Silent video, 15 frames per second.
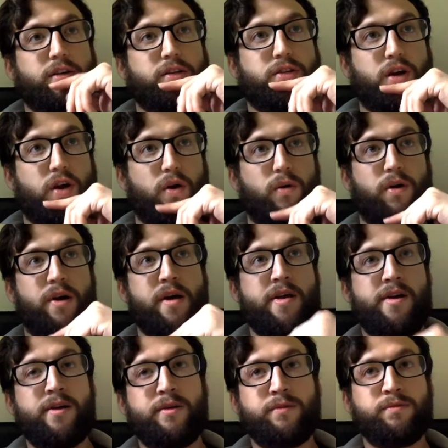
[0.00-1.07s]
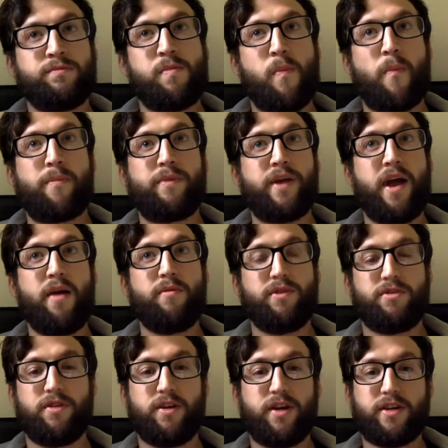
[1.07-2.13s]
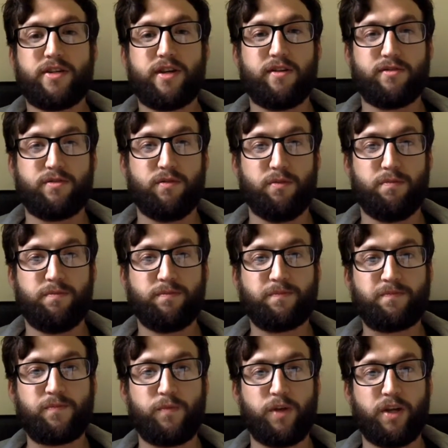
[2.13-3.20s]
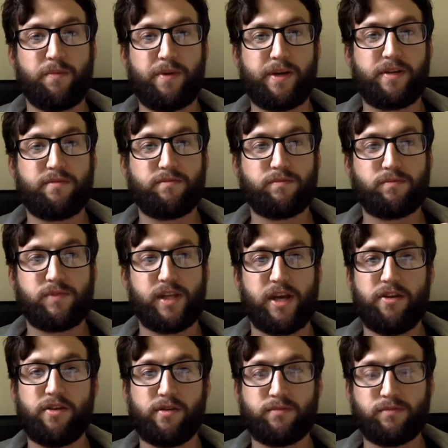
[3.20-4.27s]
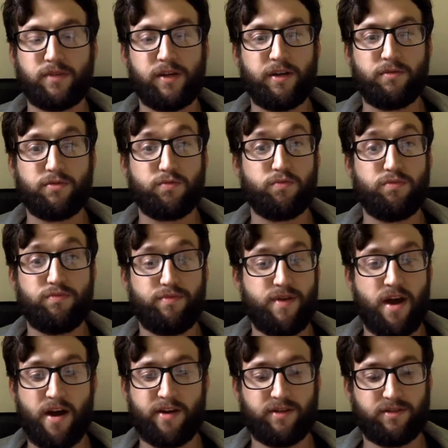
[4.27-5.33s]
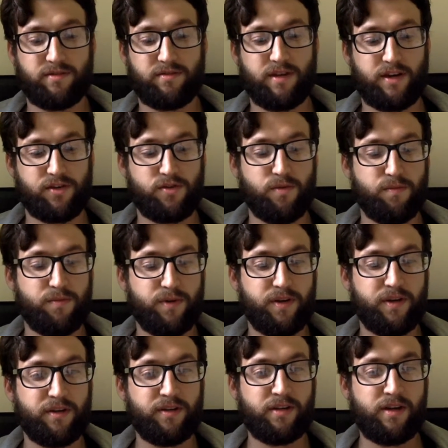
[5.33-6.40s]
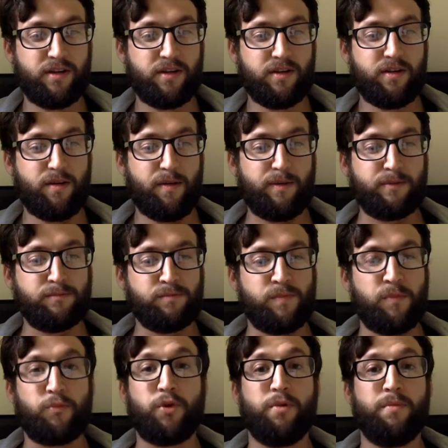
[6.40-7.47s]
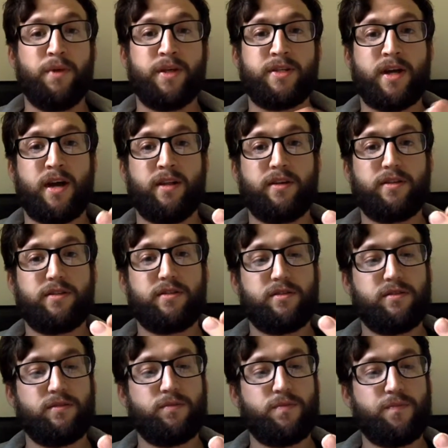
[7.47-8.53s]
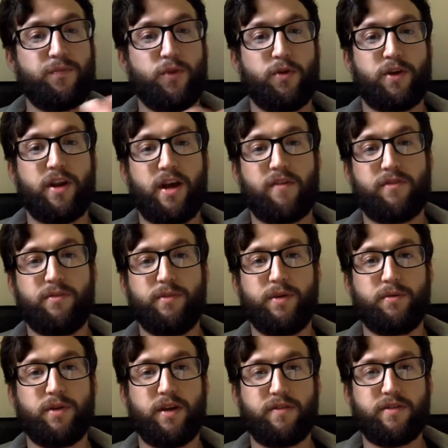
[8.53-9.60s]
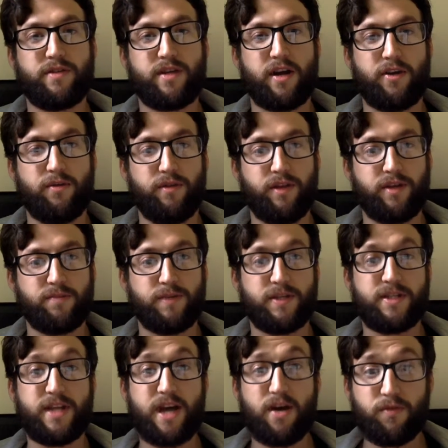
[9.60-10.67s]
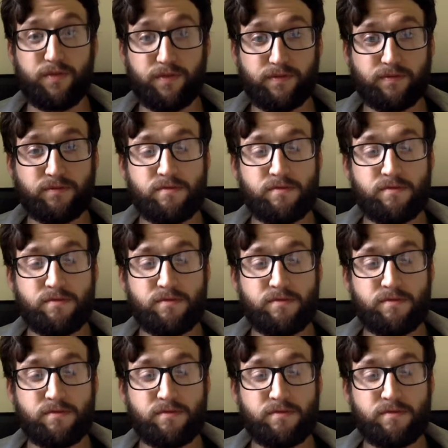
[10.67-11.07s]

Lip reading: So, yeah, we treated ourselves to a really big dinner, and it was nice company. I'm gonna miss Alex looking after me. I'm gonna have to start doing things myself.